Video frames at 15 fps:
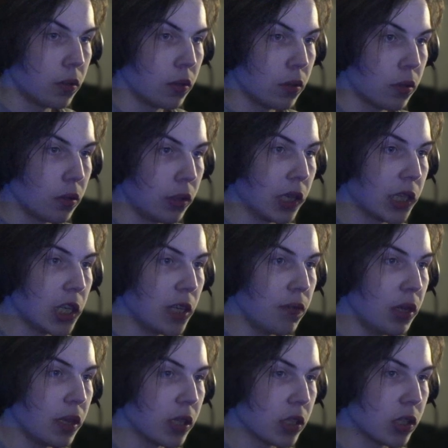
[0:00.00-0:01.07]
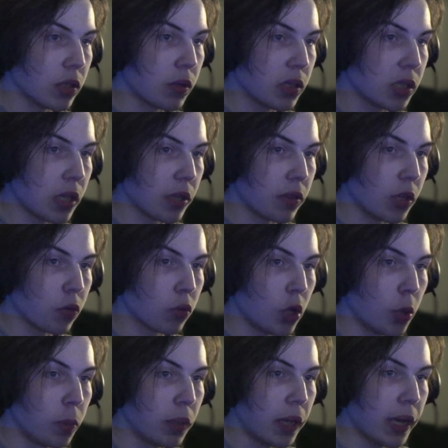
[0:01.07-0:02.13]
Lucky V, this is I think,
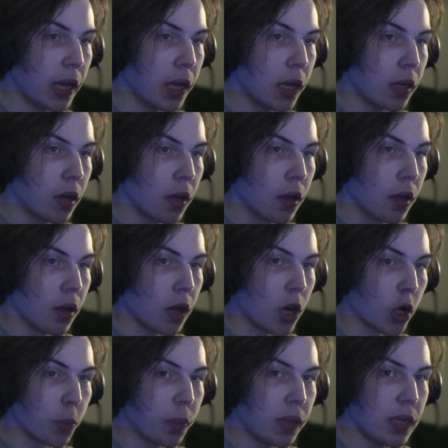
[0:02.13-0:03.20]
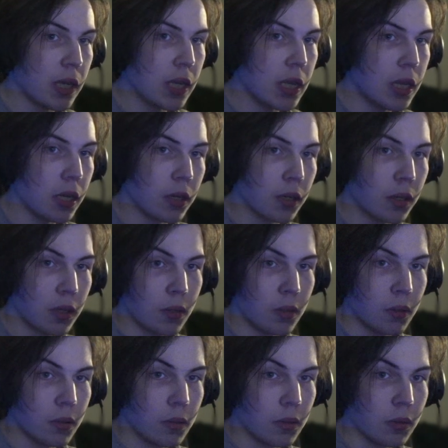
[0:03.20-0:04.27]
roleplay. RP,
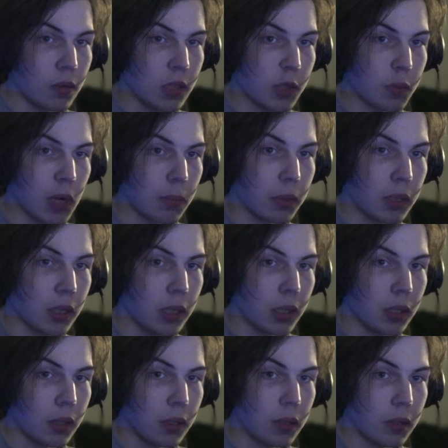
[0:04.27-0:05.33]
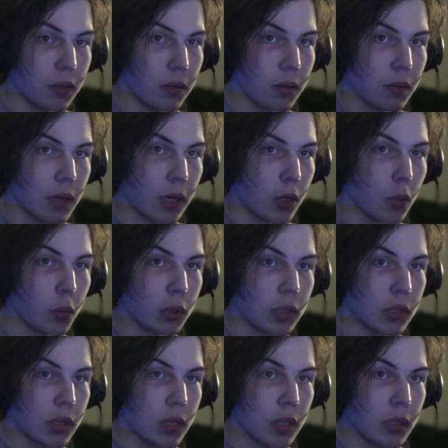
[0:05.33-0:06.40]
this is probably, I don't know what
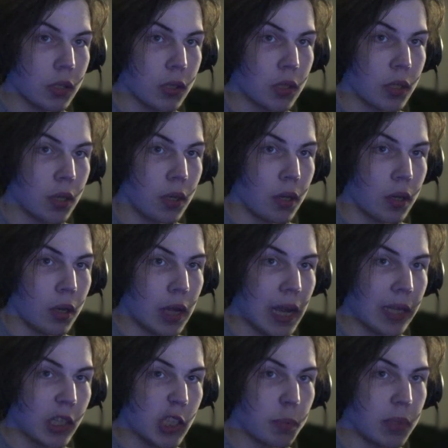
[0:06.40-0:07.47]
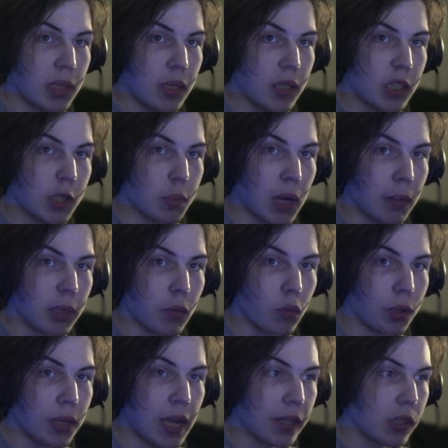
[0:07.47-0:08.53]
this is. LSPD is probably,
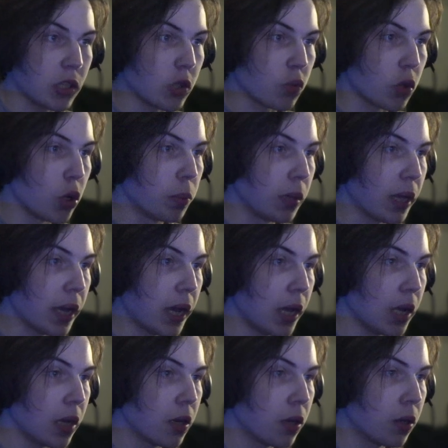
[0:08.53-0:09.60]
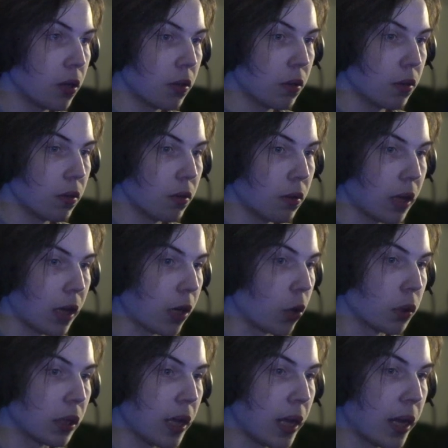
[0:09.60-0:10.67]
yeah, this is roleplay. I don't know
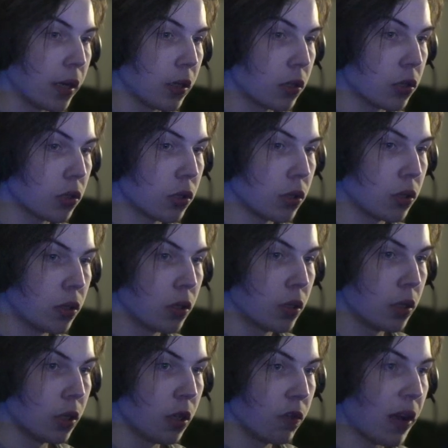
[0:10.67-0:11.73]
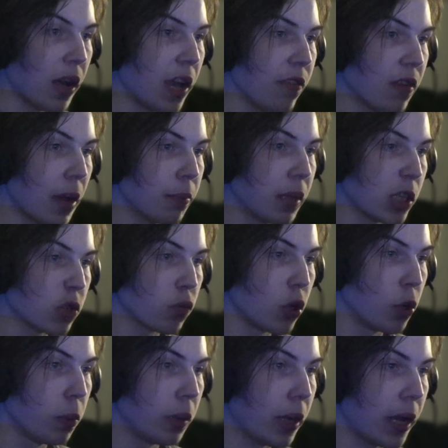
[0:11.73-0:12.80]
what that is. 5M, that's
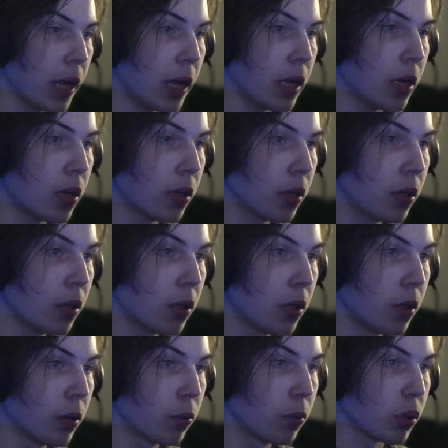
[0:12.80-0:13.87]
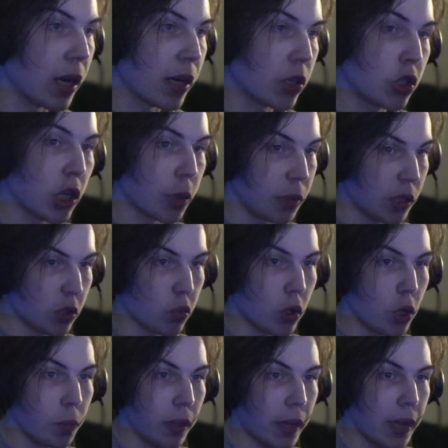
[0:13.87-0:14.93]
roleplay. Prodigy RP, that's
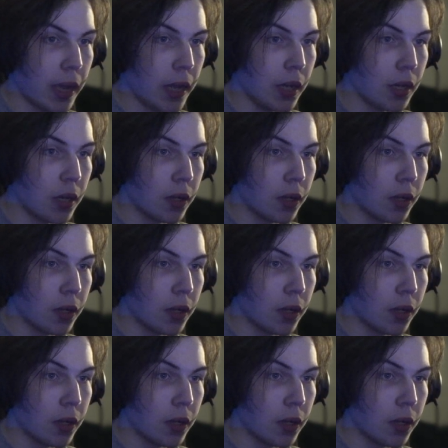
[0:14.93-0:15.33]
roleplay.